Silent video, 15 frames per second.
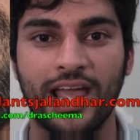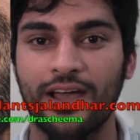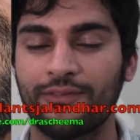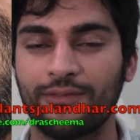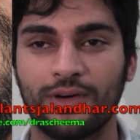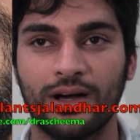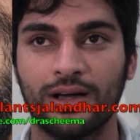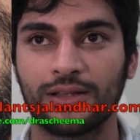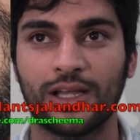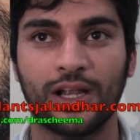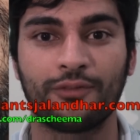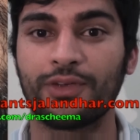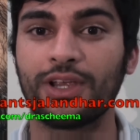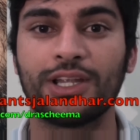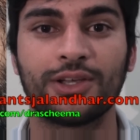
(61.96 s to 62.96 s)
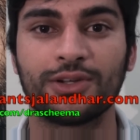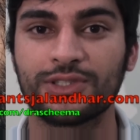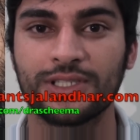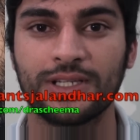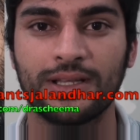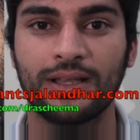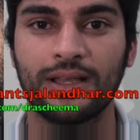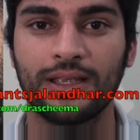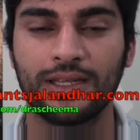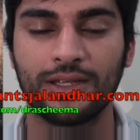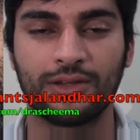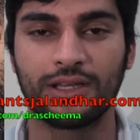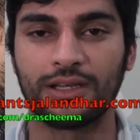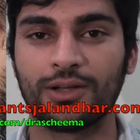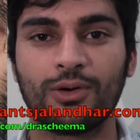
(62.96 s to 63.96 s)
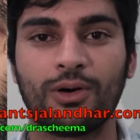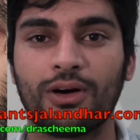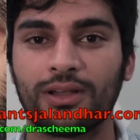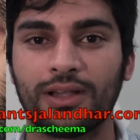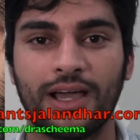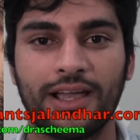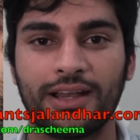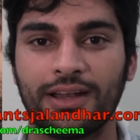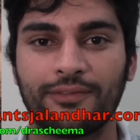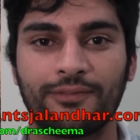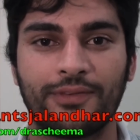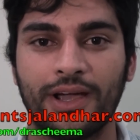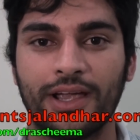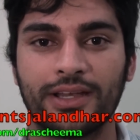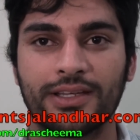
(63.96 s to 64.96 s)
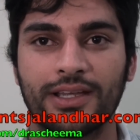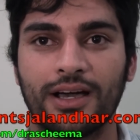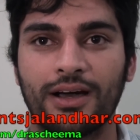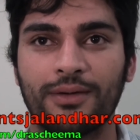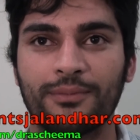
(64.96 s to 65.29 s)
have a lot of videos. You can go online and find